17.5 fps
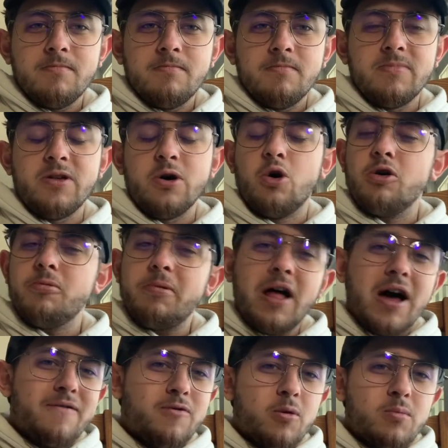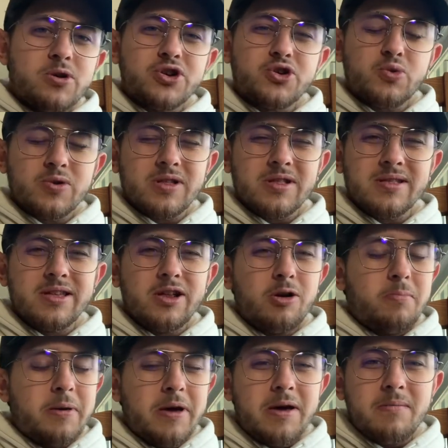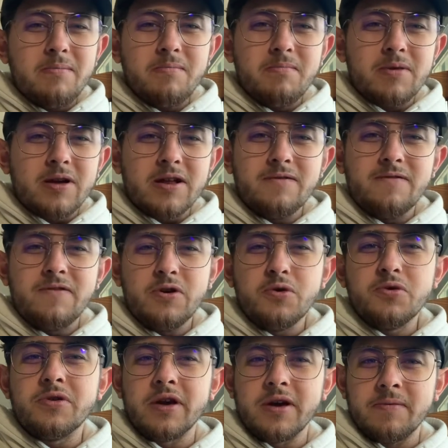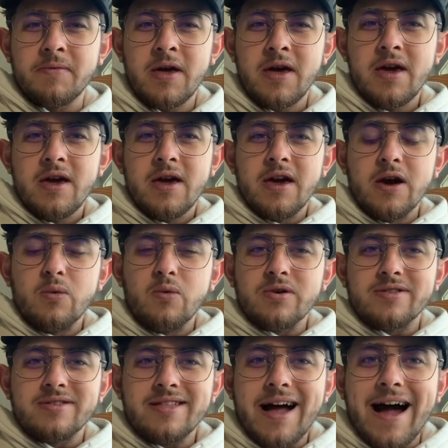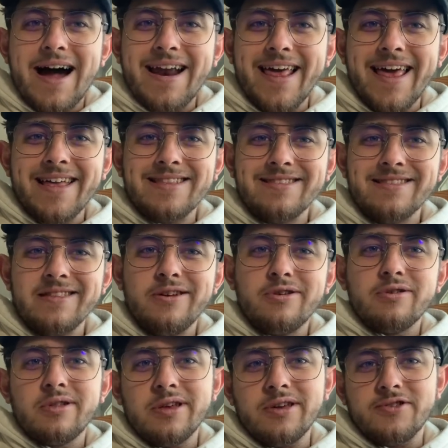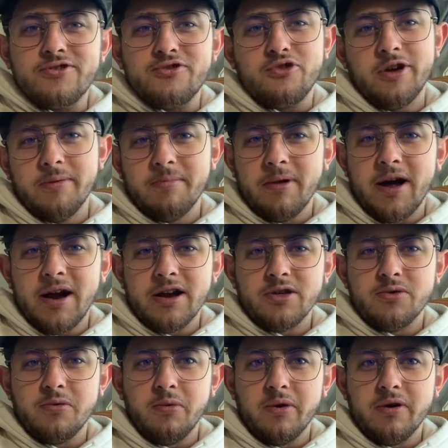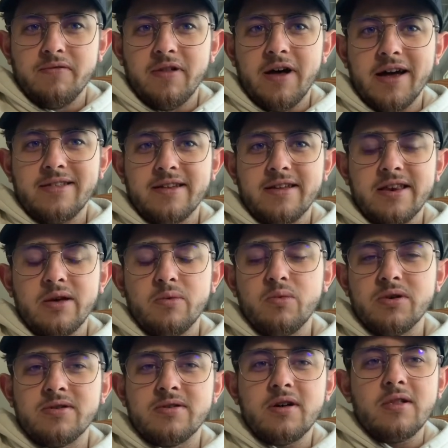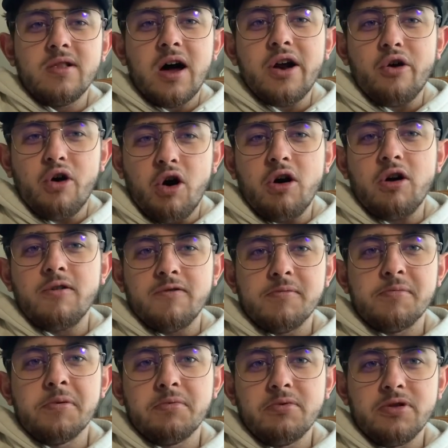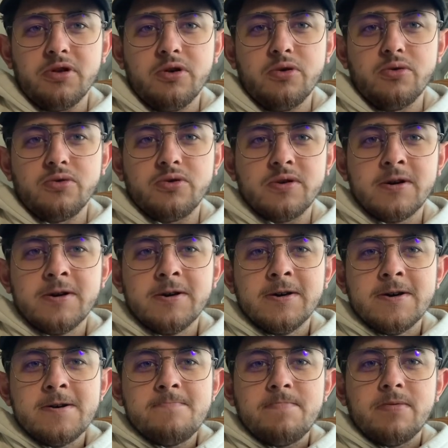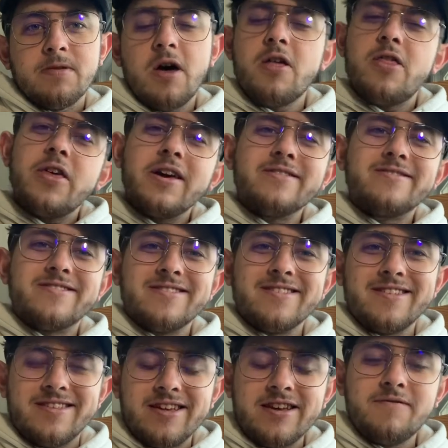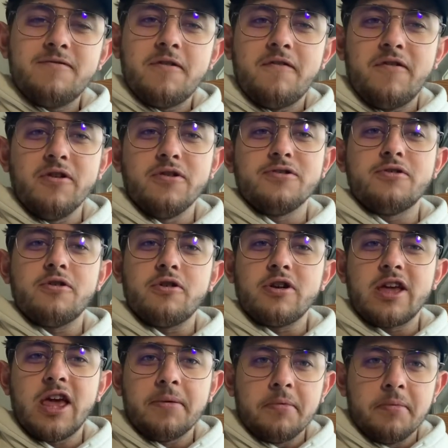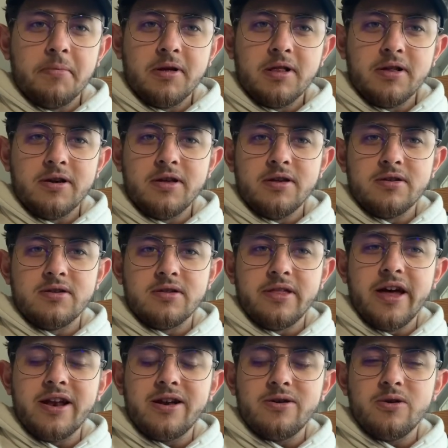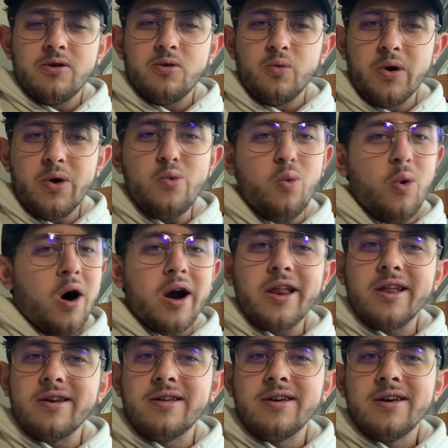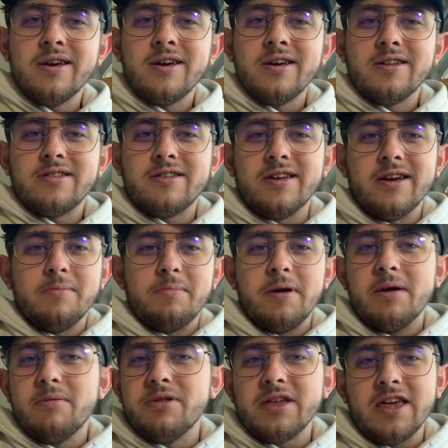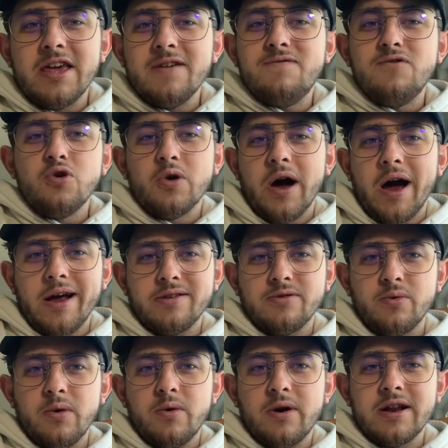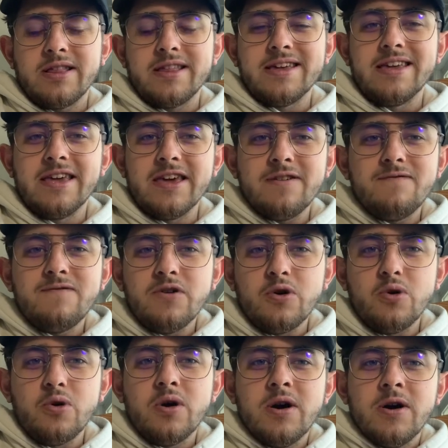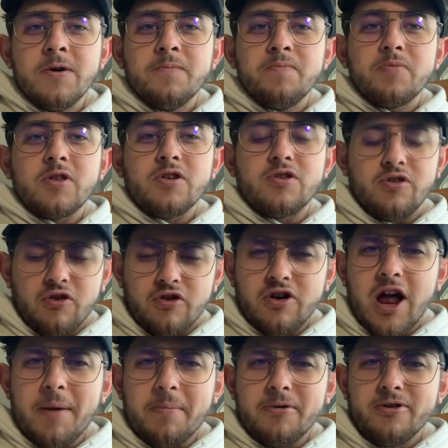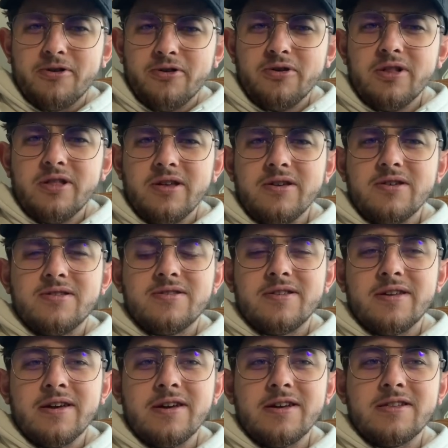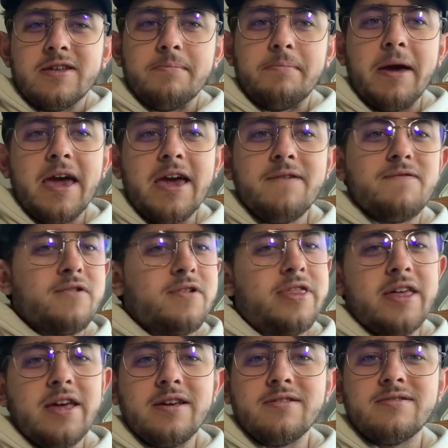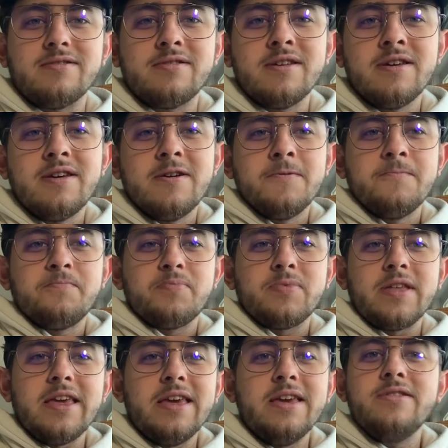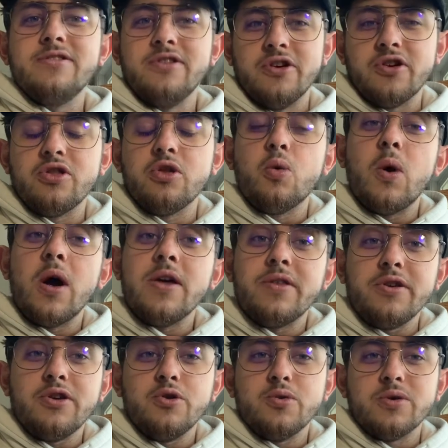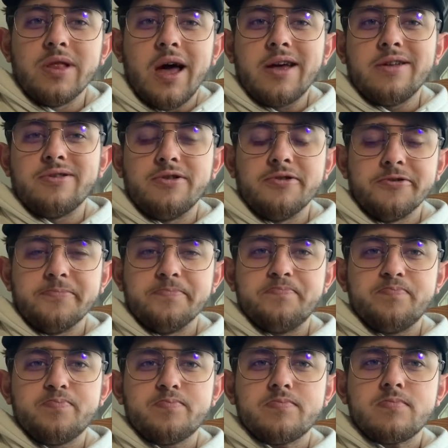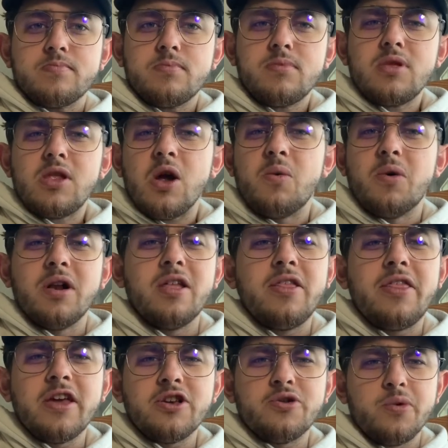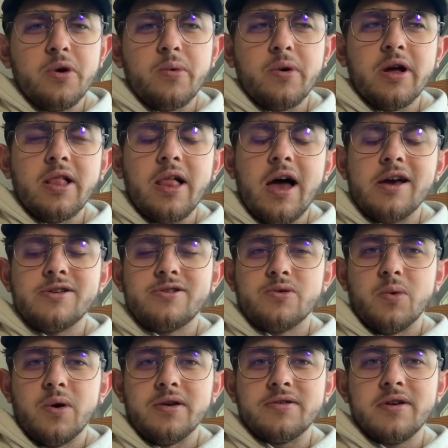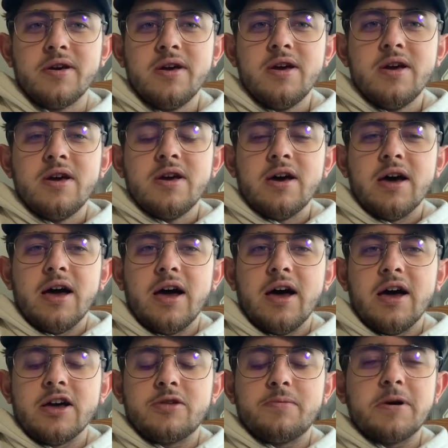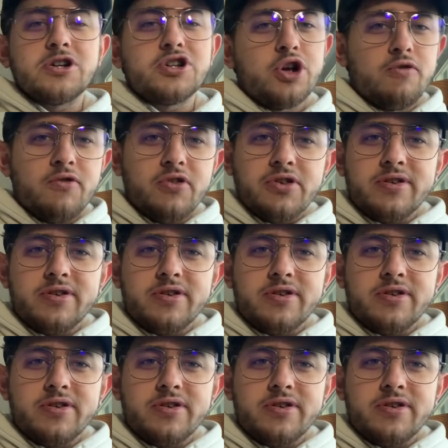the old platform just was a little bit confusing. It was not nearly as streamlined as we would have liked it, and it was a lot harder for people to use. The other thing is it didn't fulfill certain capabilities that we wanted to be able to give you guys. We wanted to give you certain opportunities to pay for things easier in the way that you would like to. One of the things we realized was, especially over the